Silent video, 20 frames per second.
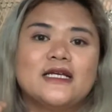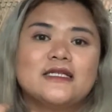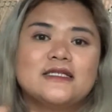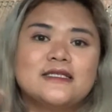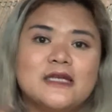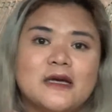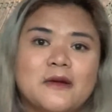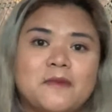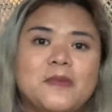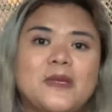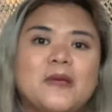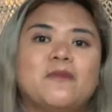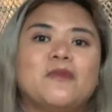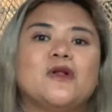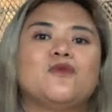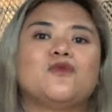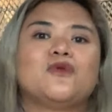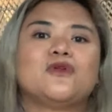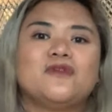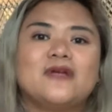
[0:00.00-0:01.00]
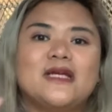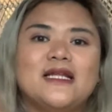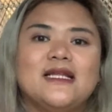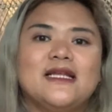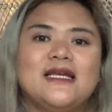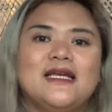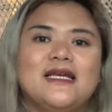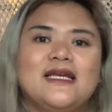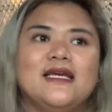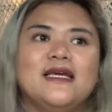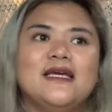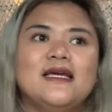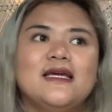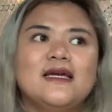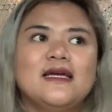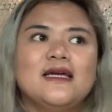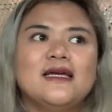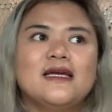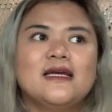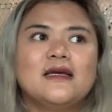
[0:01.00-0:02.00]
some people would really
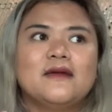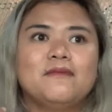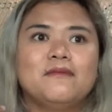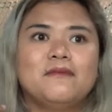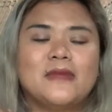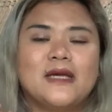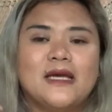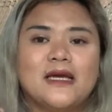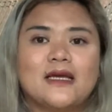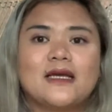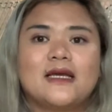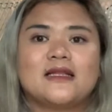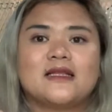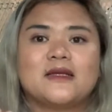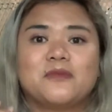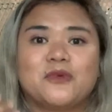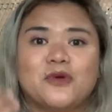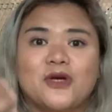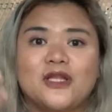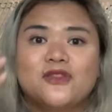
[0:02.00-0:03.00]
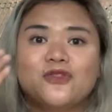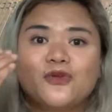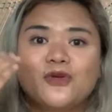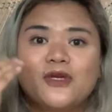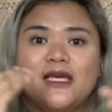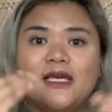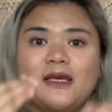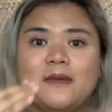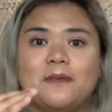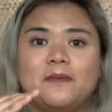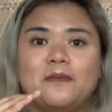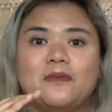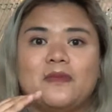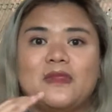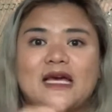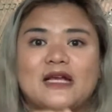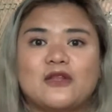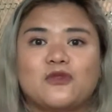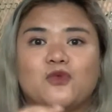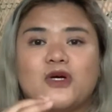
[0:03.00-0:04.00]
make it a point to keep
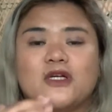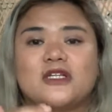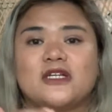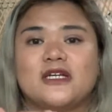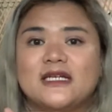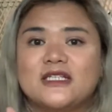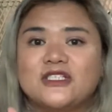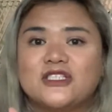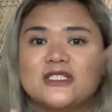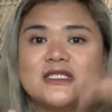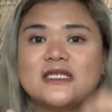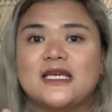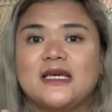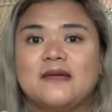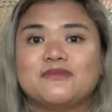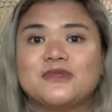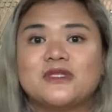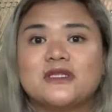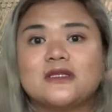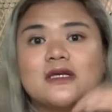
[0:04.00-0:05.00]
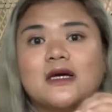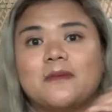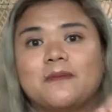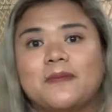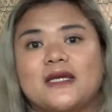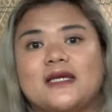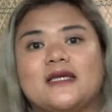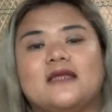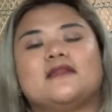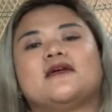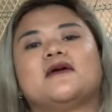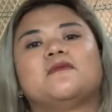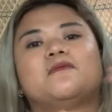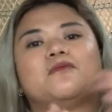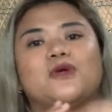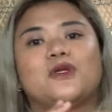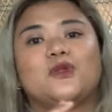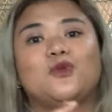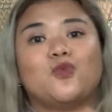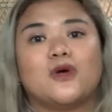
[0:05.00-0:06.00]
that water and just keep topping it up
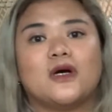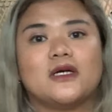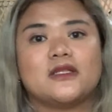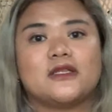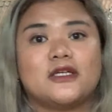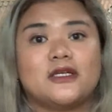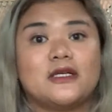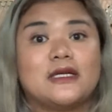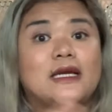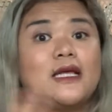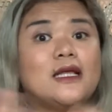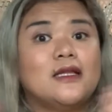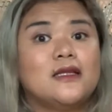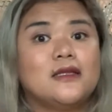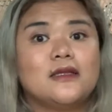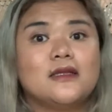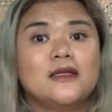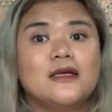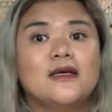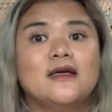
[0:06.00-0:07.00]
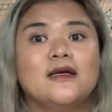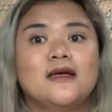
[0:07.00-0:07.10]
with water. And